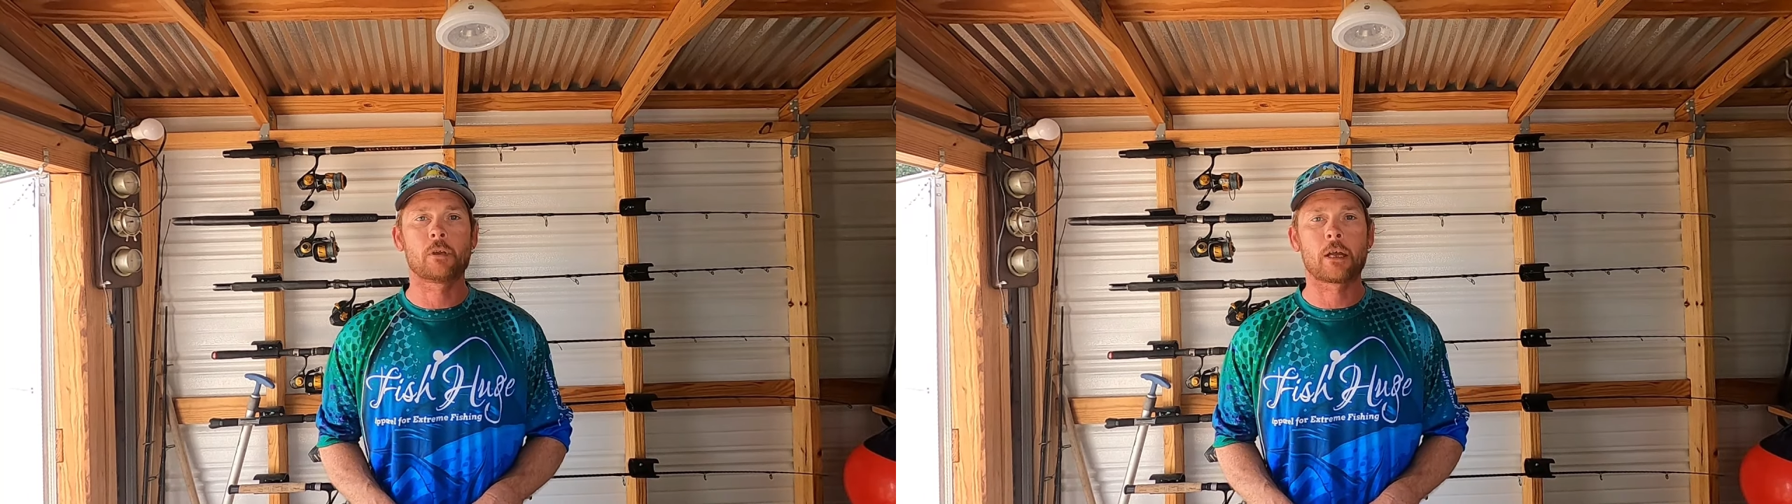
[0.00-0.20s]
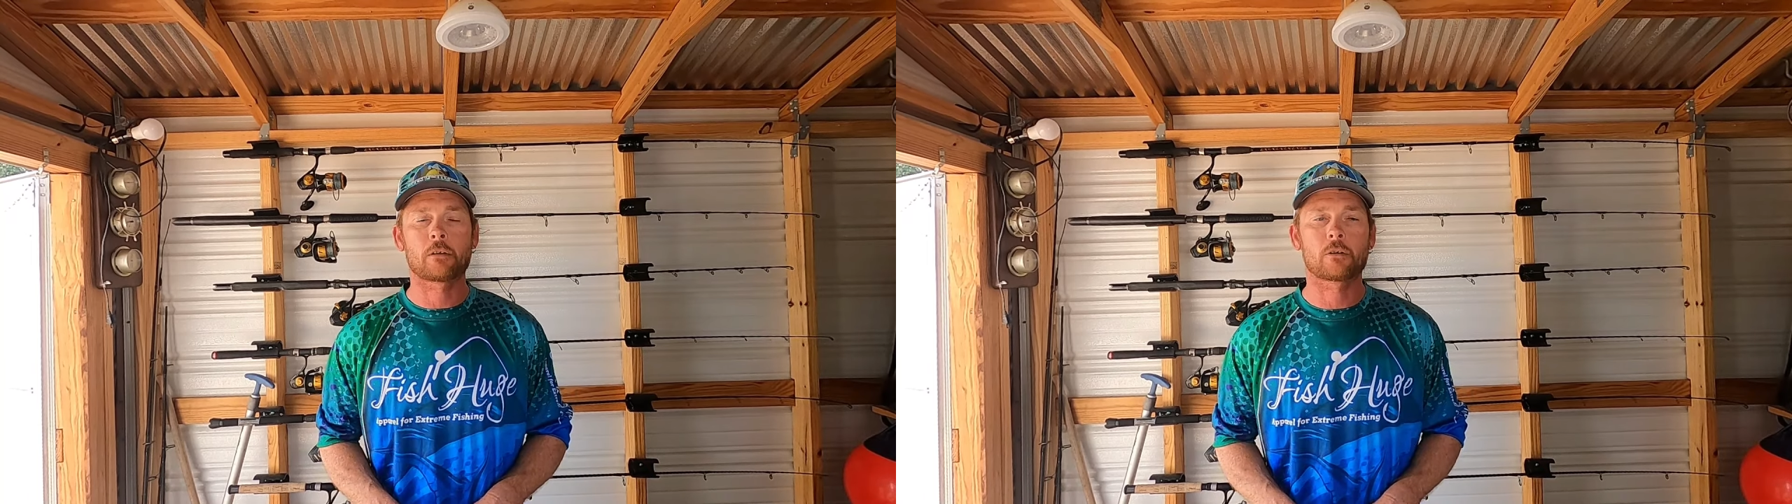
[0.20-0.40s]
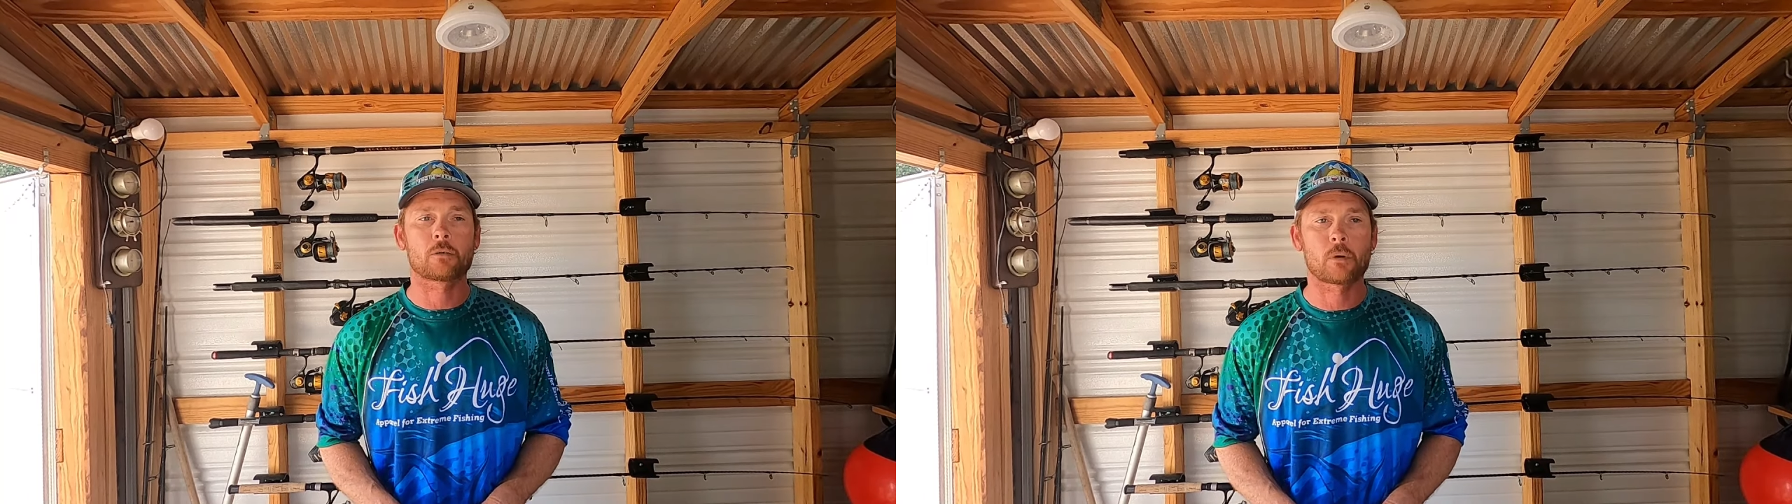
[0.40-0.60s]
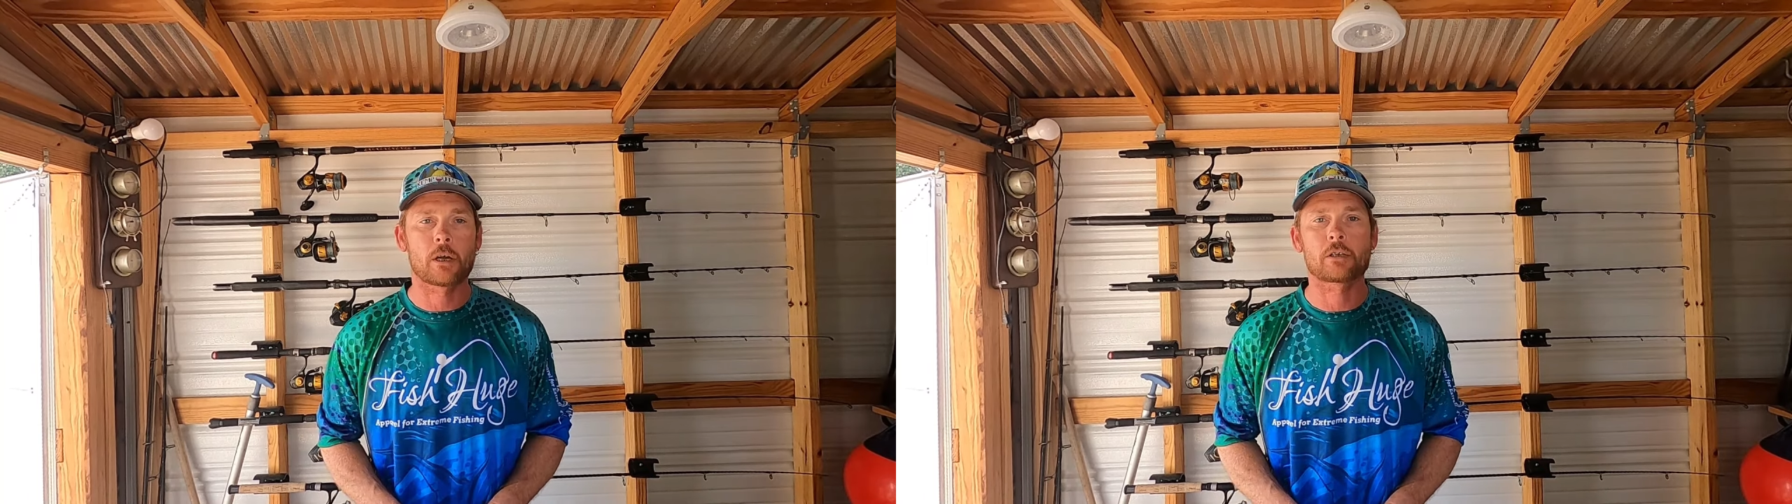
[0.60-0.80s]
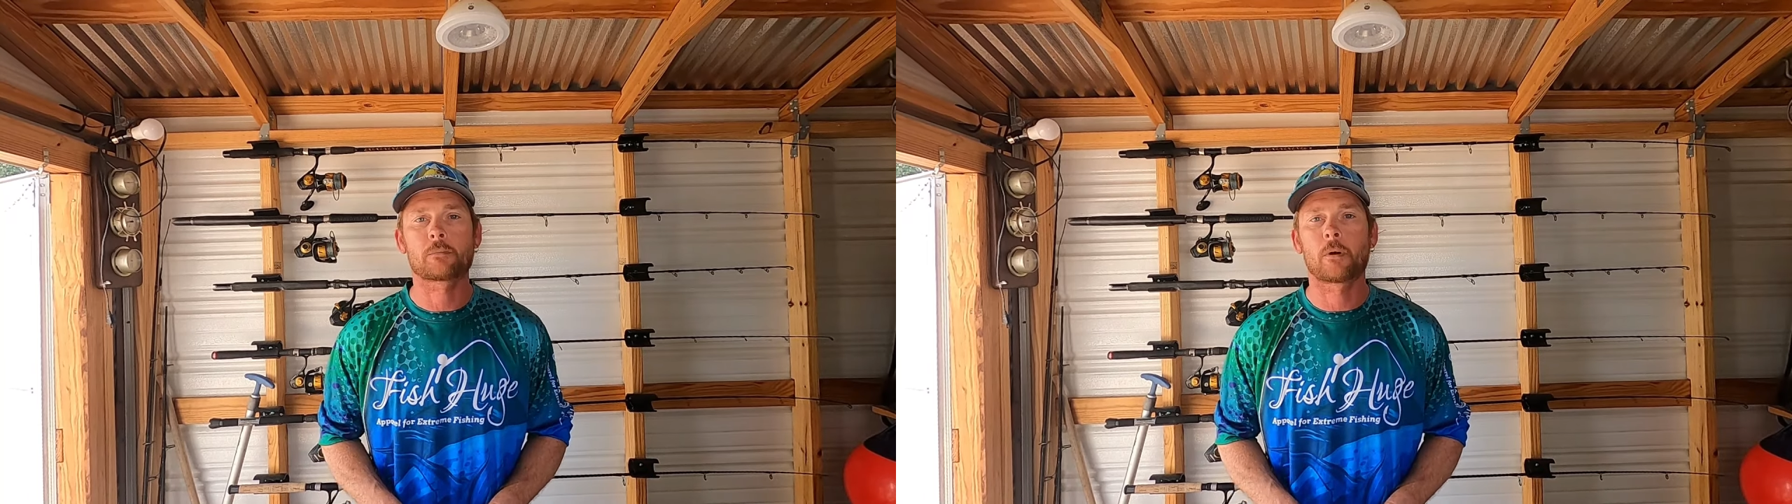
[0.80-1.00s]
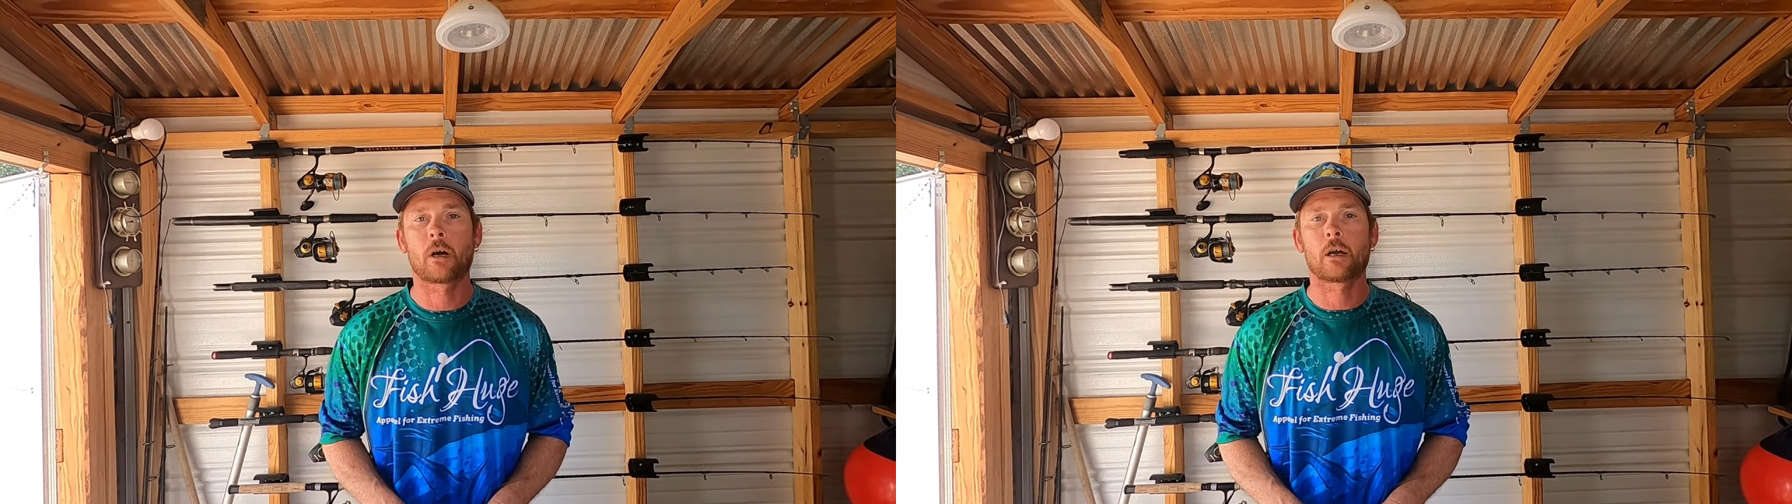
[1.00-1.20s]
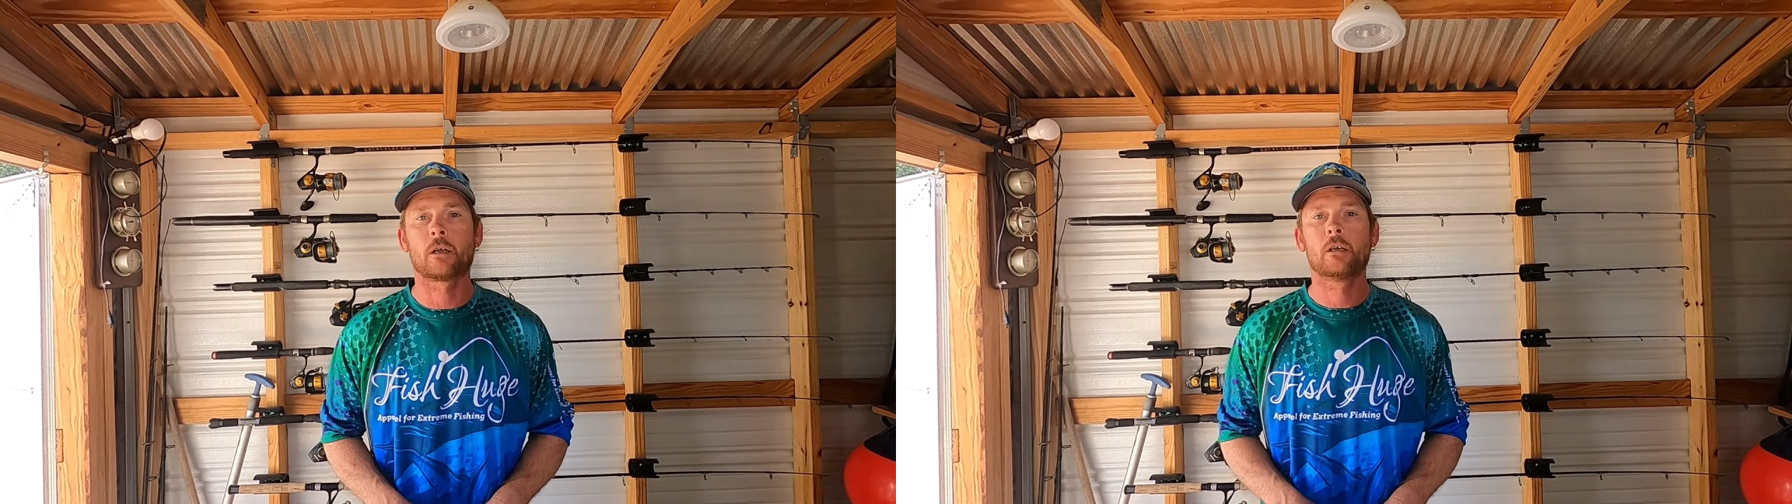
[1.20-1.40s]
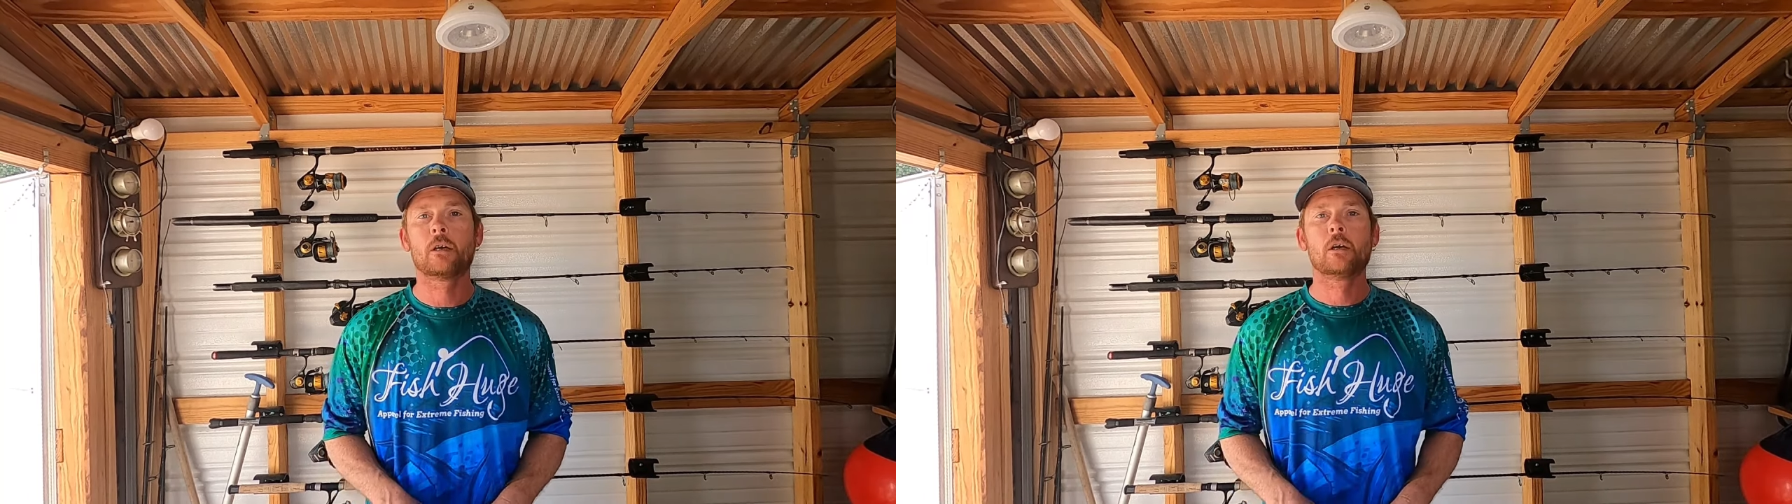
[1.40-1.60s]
land on the right spot.